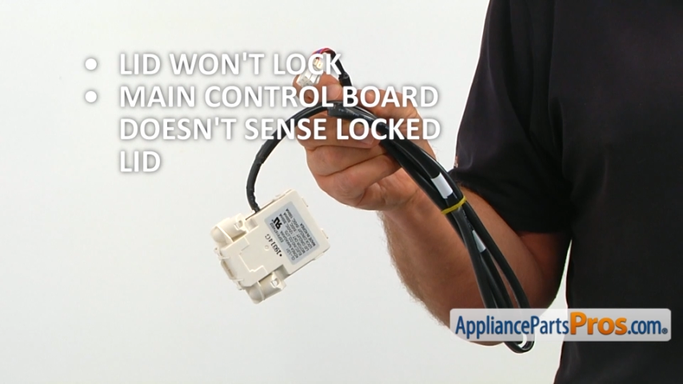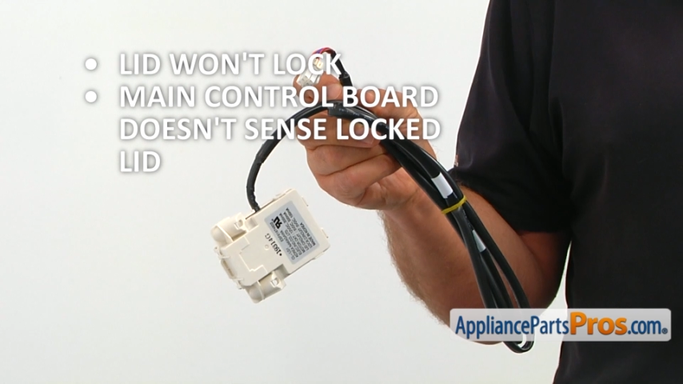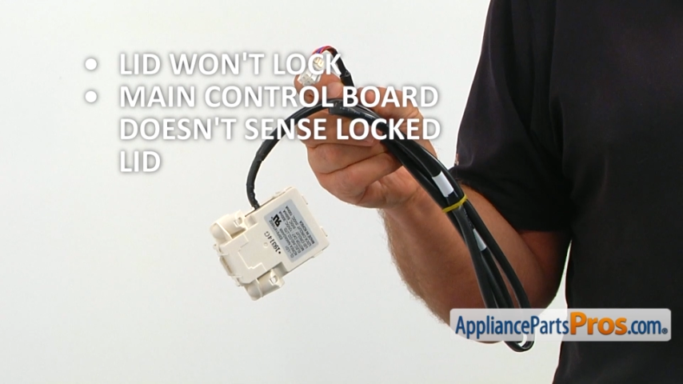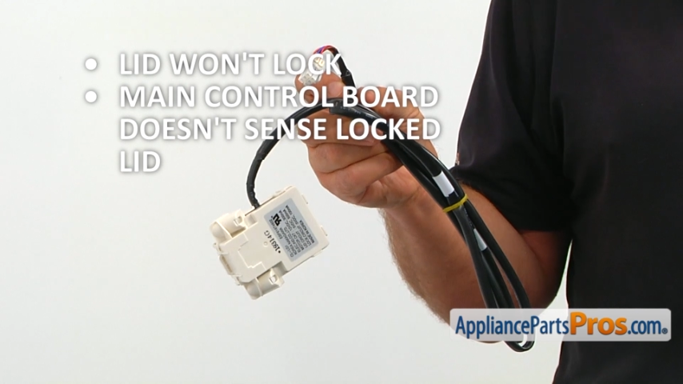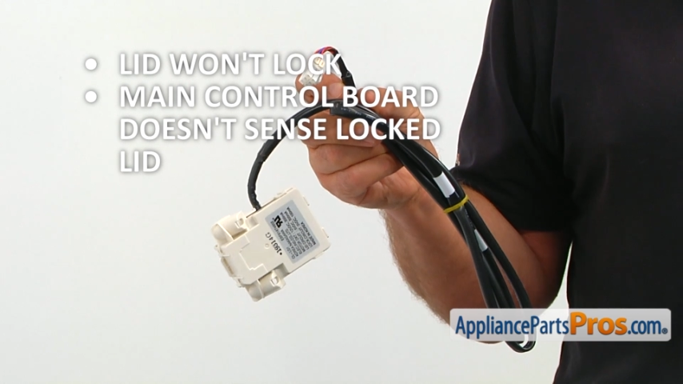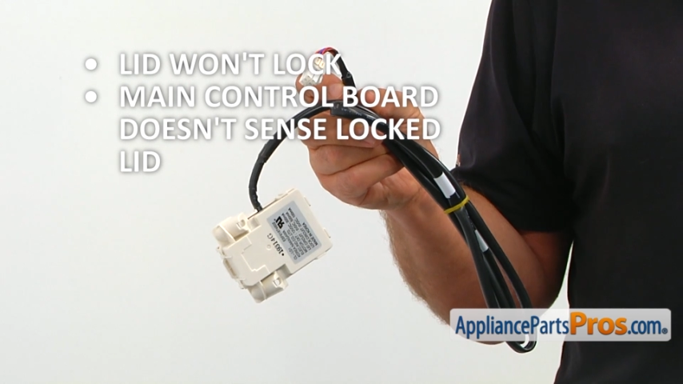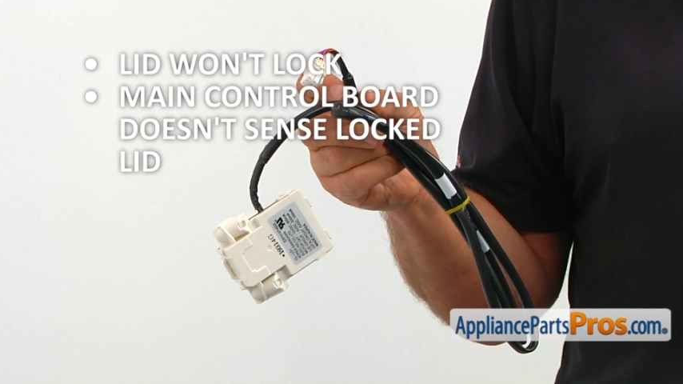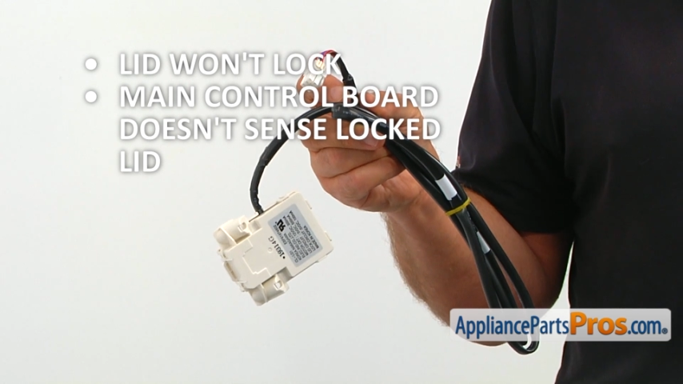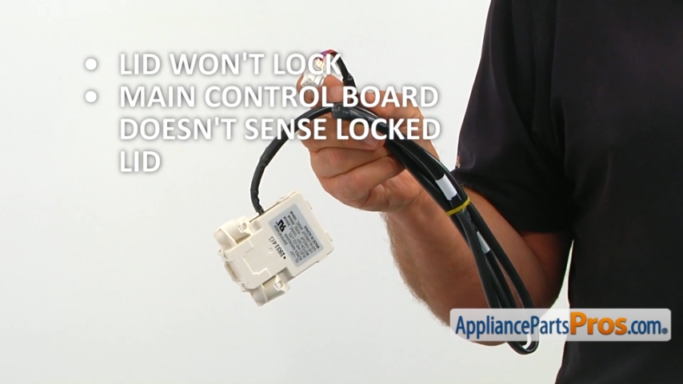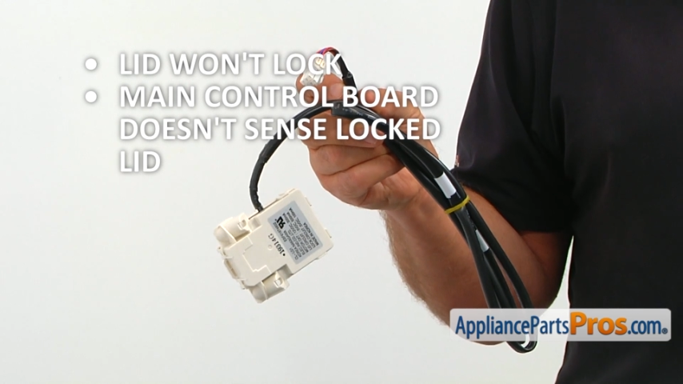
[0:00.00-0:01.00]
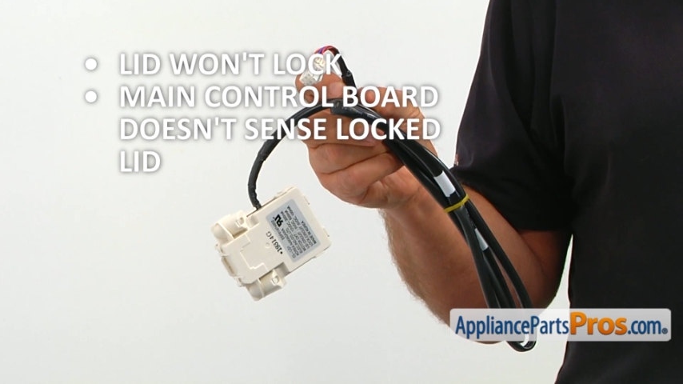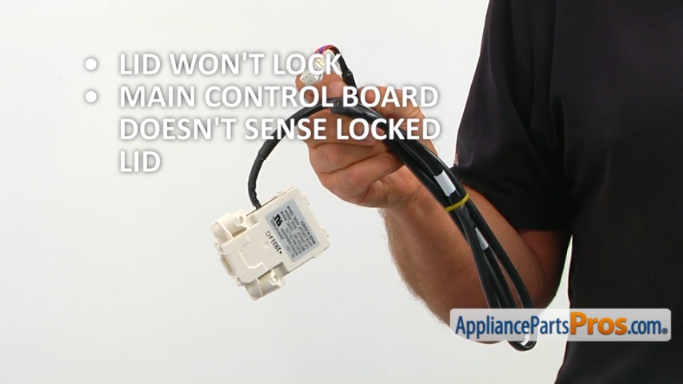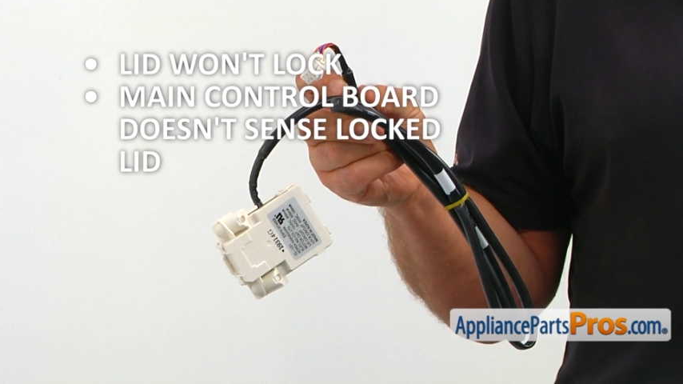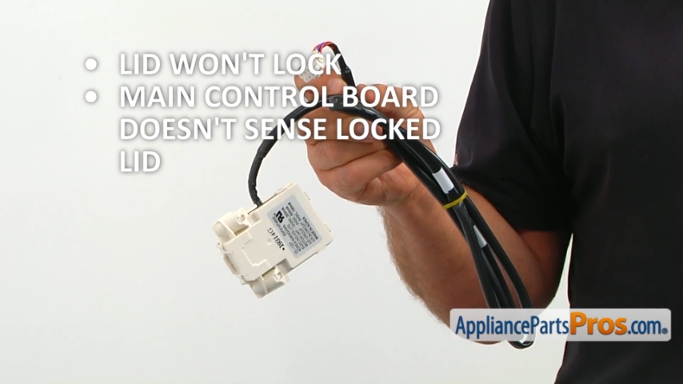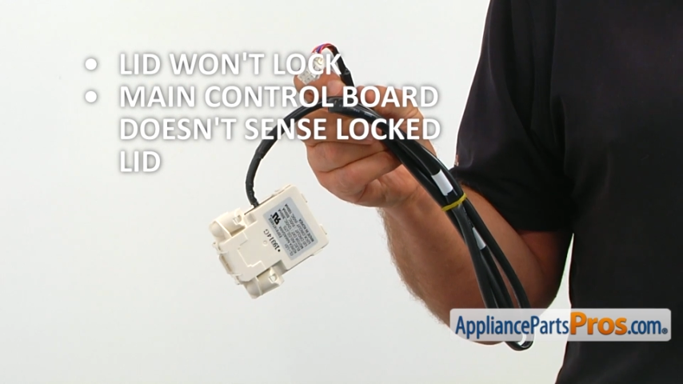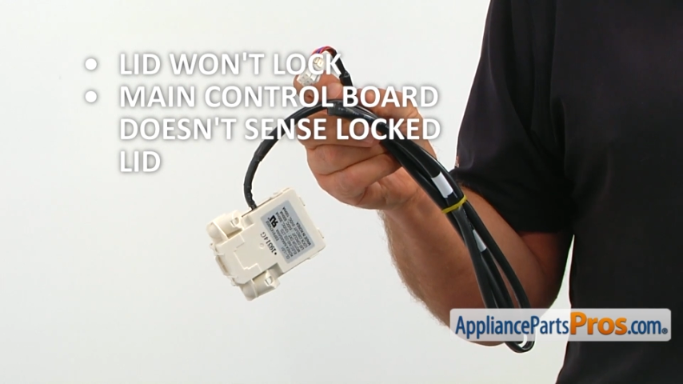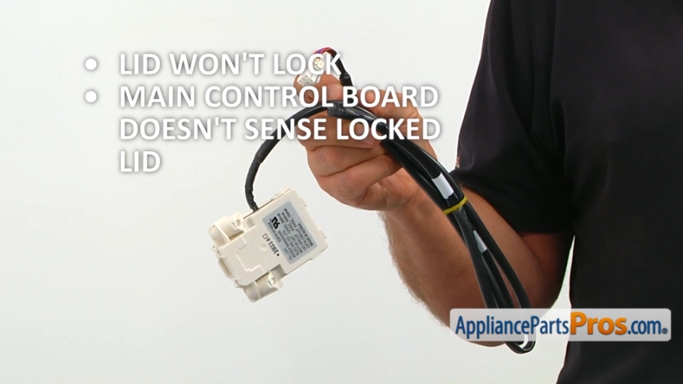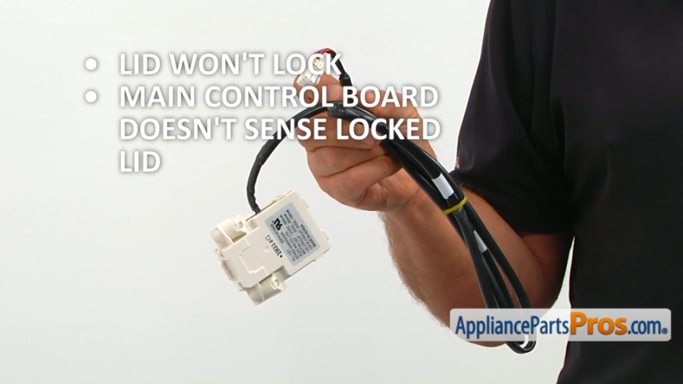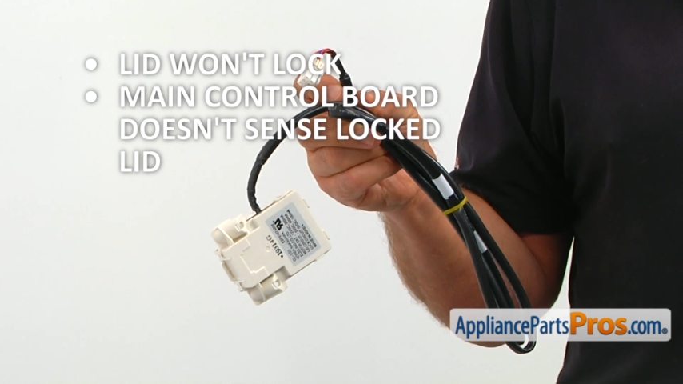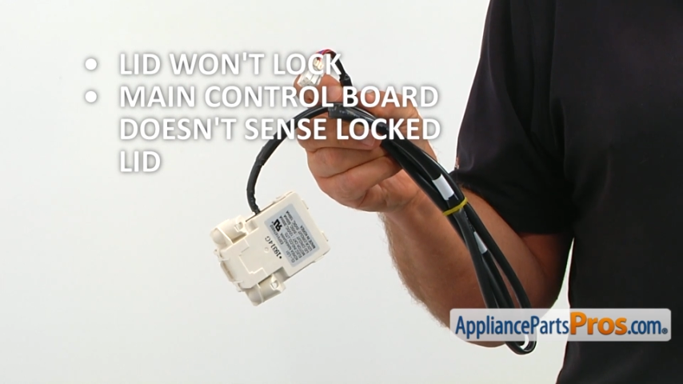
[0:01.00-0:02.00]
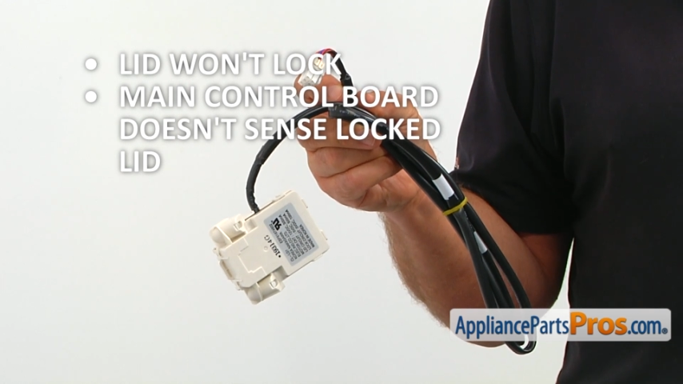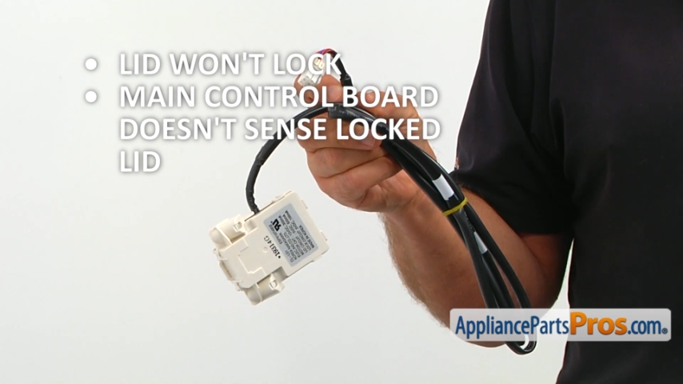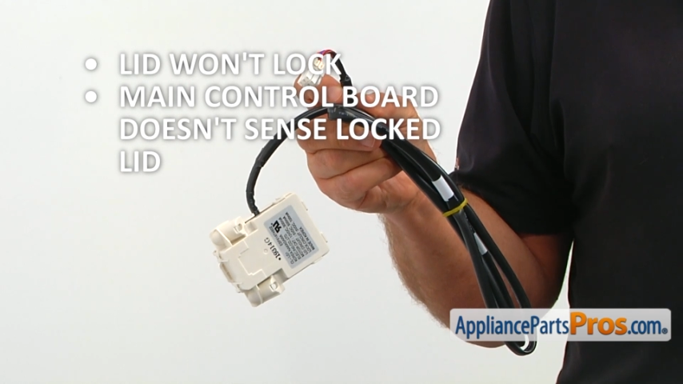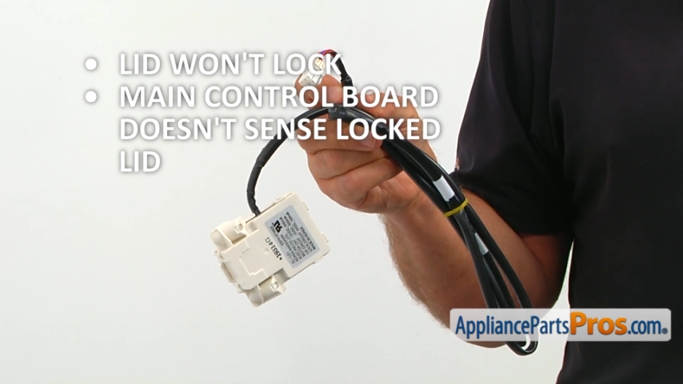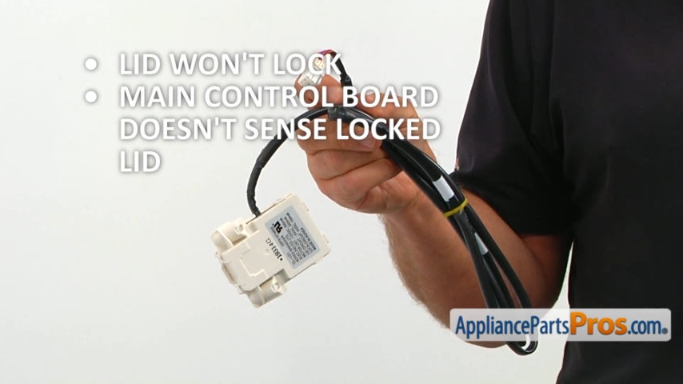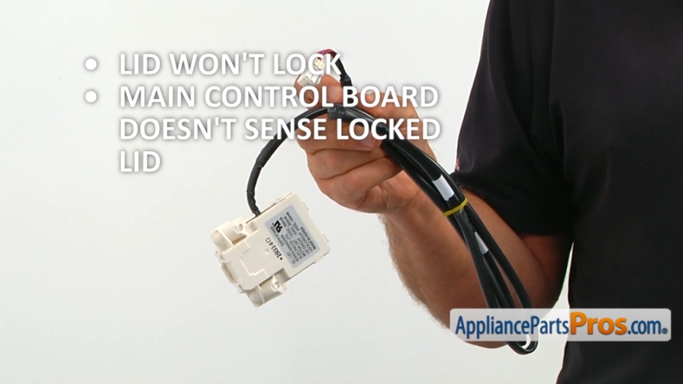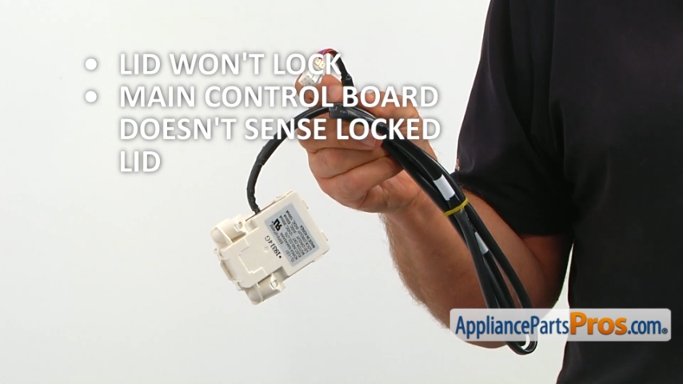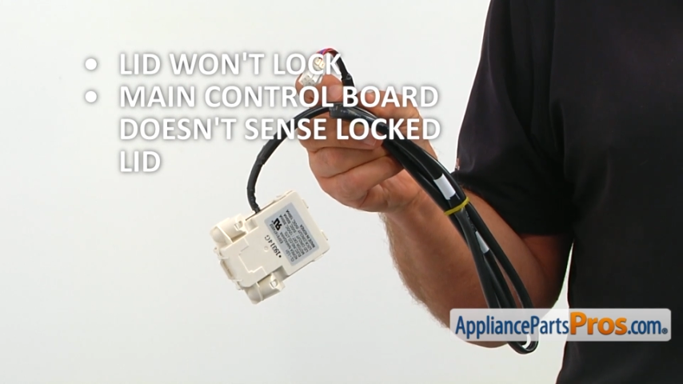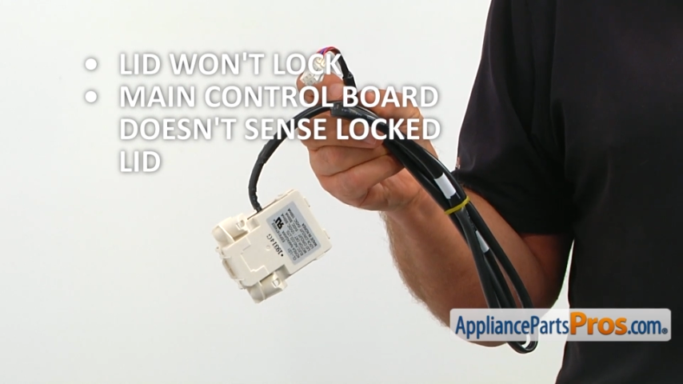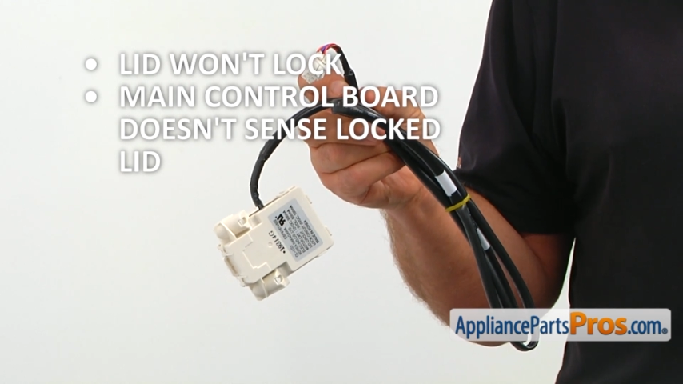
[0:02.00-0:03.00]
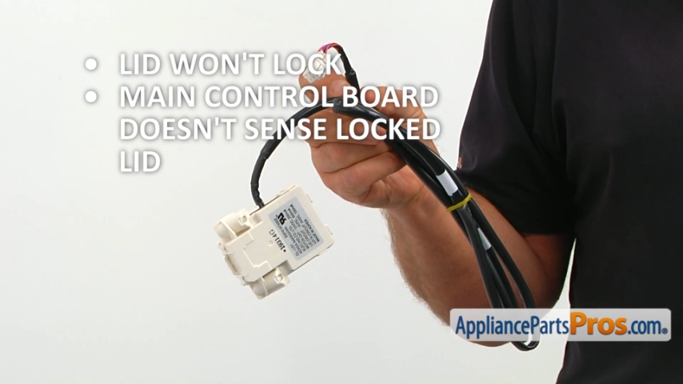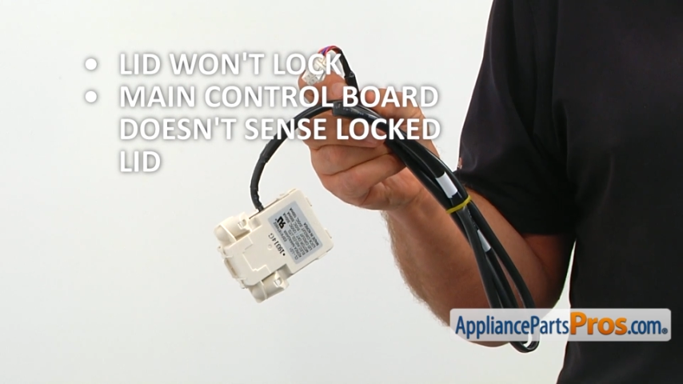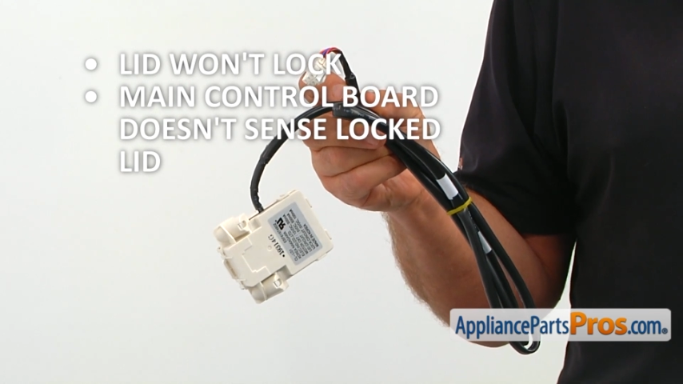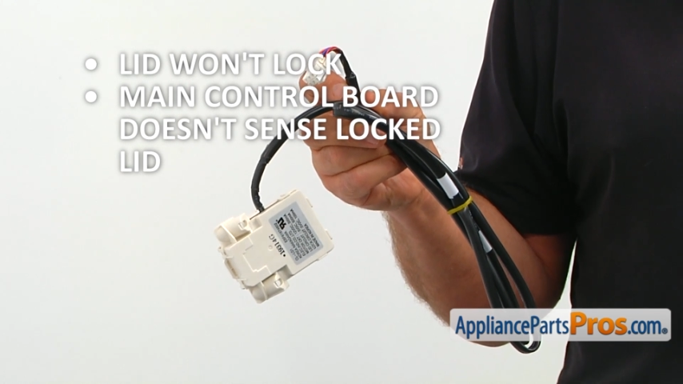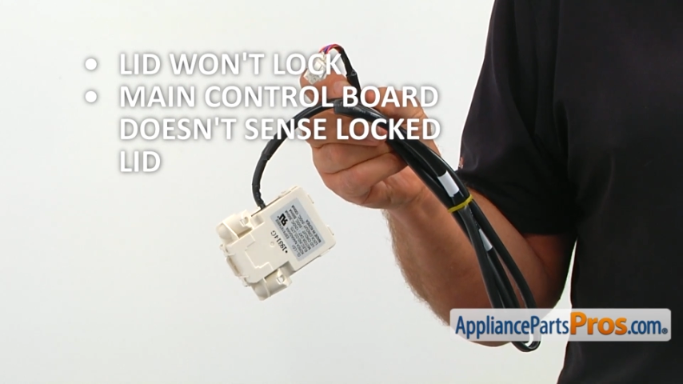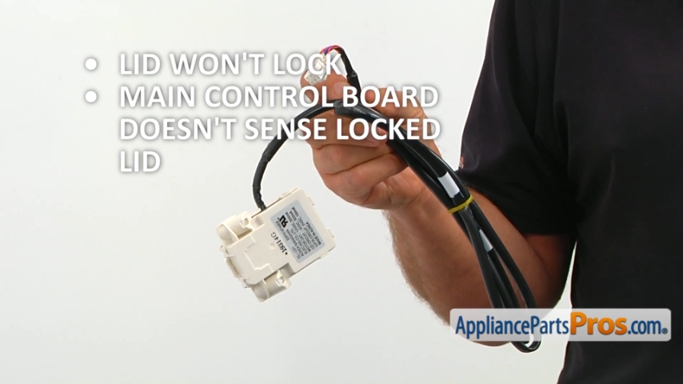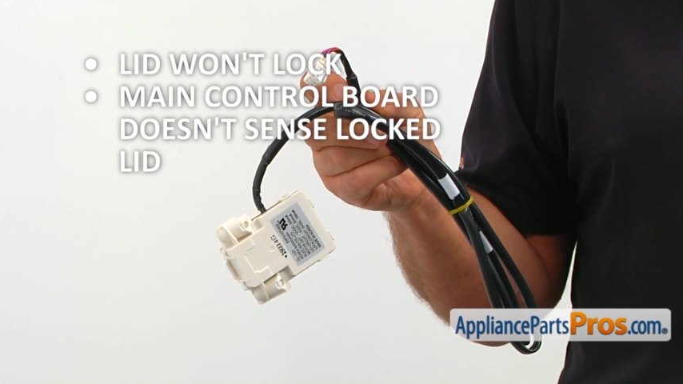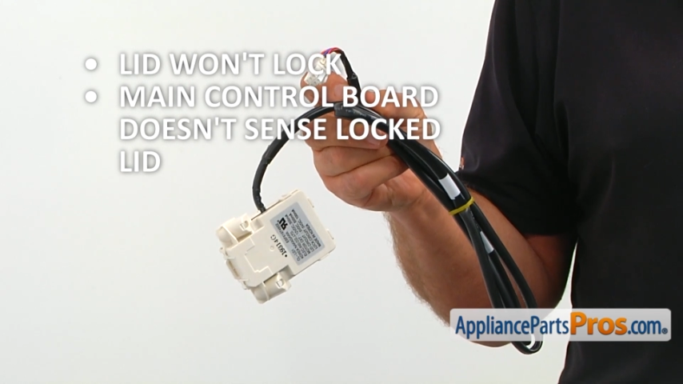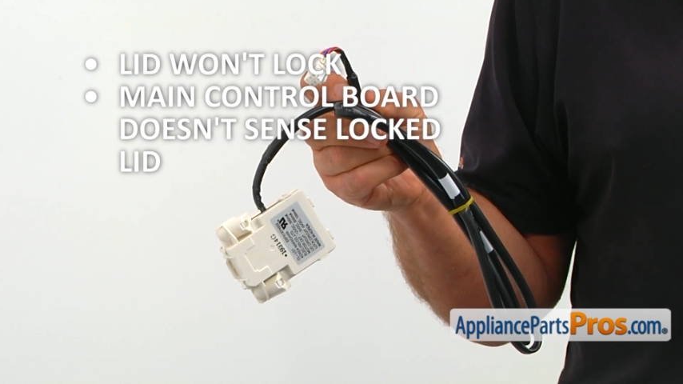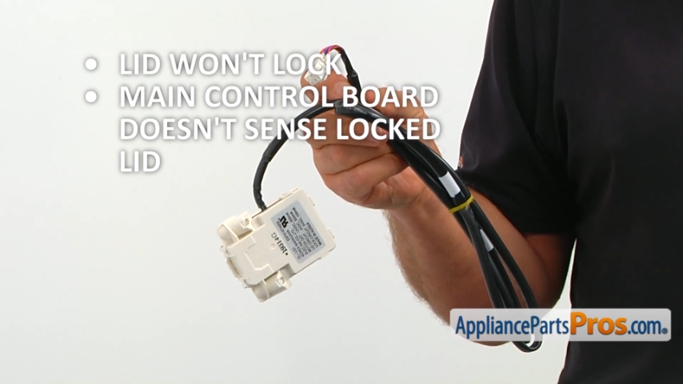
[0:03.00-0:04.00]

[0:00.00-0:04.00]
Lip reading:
Nobody's mouth can be seen.